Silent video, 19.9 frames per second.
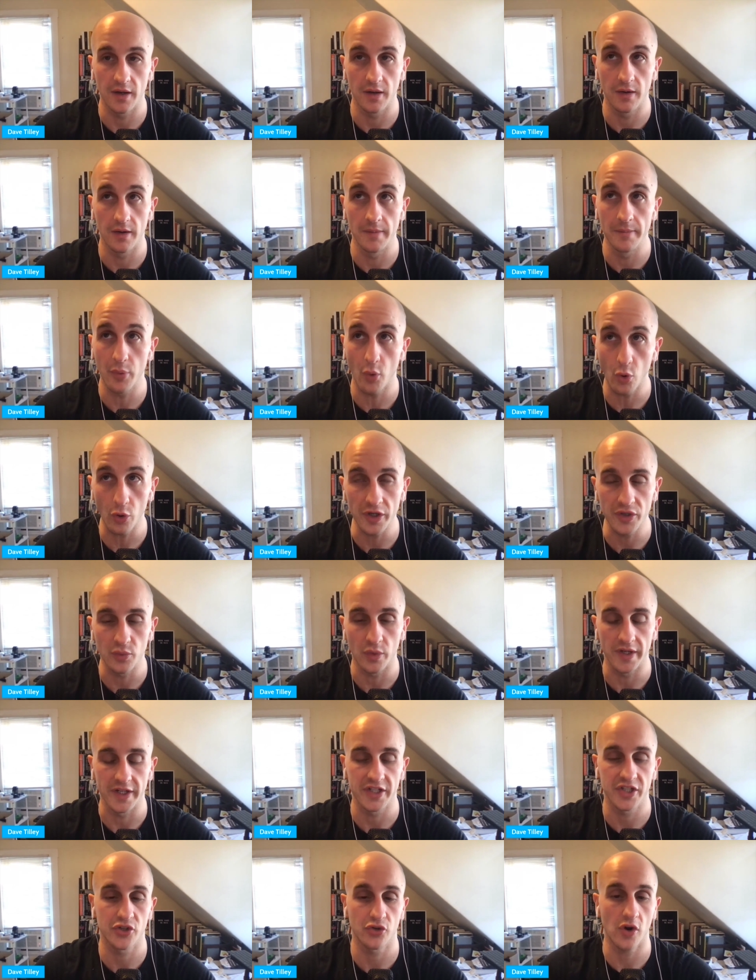important
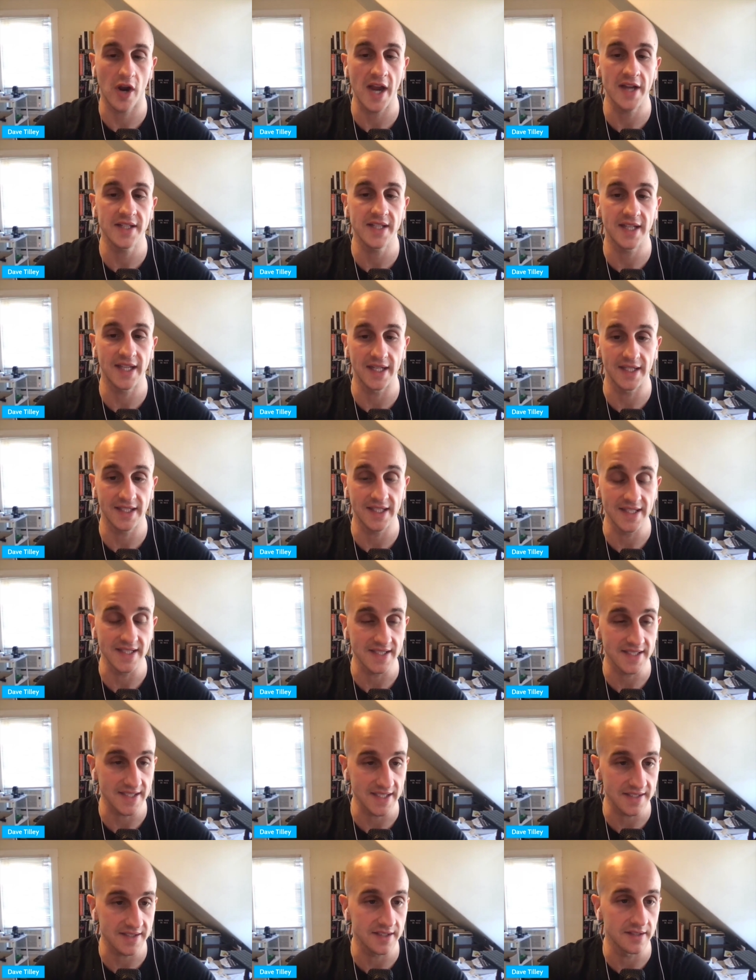one is trying to get
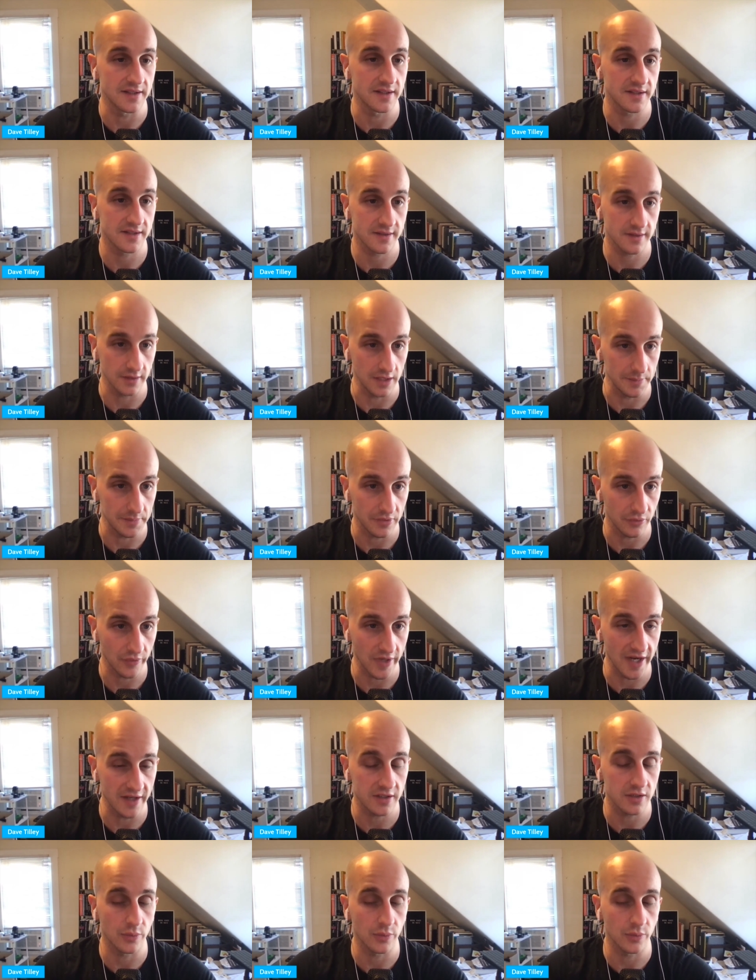consistent sleep, right?